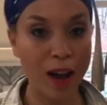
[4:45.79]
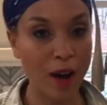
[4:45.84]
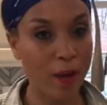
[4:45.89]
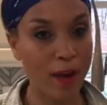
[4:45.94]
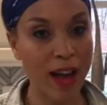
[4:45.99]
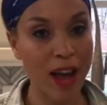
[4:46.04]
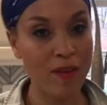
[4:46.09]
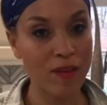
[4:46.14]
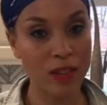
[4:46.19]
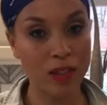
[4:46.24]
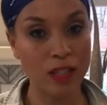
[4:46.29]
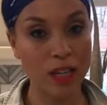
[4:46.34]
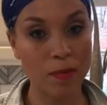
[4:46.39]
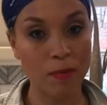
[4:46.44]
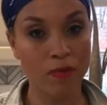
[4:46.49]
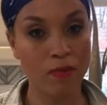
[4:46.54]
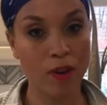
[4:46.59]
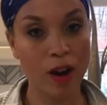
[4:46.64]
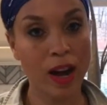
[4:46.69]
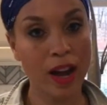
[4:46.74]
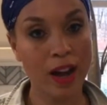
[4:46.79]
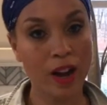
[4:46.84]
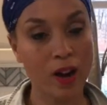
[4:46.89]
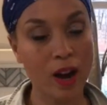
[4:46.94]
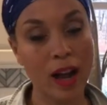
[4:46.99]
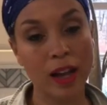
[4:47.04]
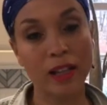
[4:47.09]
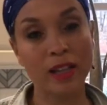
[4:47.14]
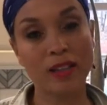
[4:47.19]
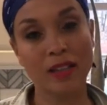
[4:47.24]
I don't have a deep fryer.
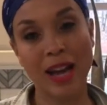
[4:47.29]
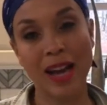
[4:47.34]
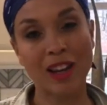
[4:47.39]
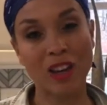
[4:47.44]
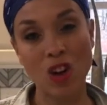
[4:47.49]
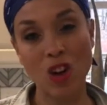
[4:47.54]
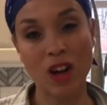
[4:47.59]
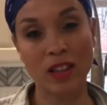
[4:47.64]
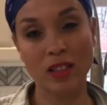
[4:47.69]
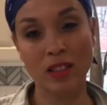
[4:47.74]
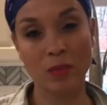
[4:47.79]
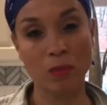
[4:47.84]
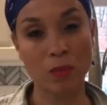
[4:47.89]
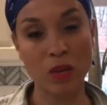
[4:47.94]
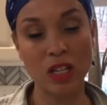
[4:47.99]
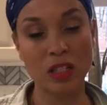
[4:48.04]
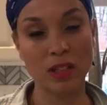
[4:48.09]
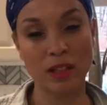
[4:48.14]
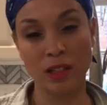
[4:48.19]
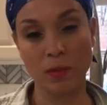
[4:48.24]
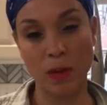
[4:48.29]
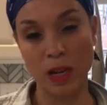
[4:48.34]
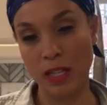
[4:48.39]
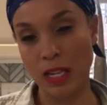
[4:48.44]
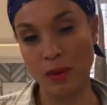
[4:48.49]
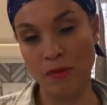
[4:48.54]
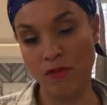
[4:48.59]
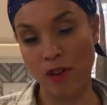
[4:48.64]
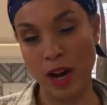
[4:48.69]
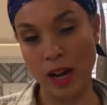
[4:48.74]
At least I lost some pieces to my
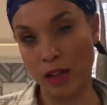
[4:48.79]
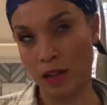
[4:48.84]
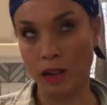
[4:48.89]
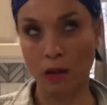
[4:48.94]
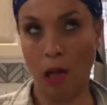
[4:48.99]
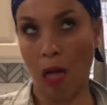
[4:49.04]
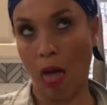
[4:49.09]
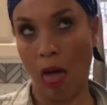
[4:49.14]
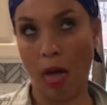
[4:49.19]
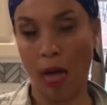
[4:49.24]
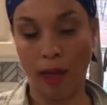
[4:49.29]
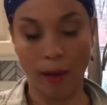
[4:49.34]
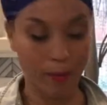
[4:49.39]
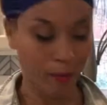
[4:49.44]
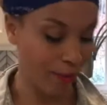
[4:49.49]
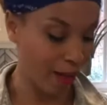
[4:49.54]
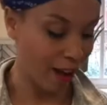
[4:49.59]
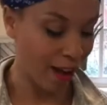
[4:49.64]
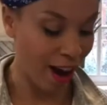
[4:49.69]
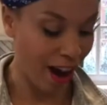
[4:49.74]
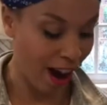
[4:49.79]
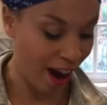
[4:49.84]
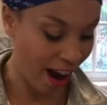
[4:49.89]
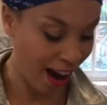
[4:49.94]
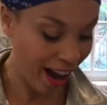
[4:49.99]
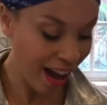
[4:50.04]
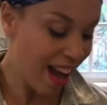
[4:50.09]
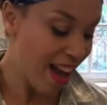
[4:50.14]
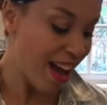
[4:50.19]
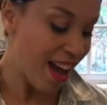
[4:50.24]
deep fryer, so all
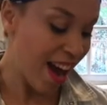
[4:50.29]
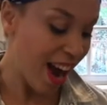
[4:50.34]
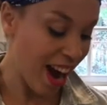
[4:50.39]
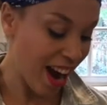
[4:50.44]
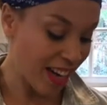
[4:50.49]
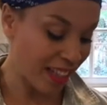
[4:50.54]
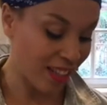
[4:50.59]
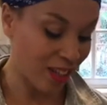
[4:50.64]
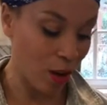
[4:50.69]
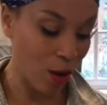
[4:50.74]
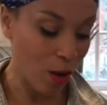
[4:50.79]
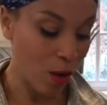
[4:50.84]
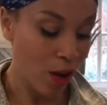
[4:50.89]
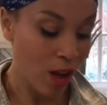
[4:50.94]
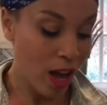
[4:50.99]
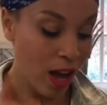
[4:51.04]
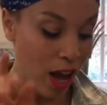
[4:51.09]
right, so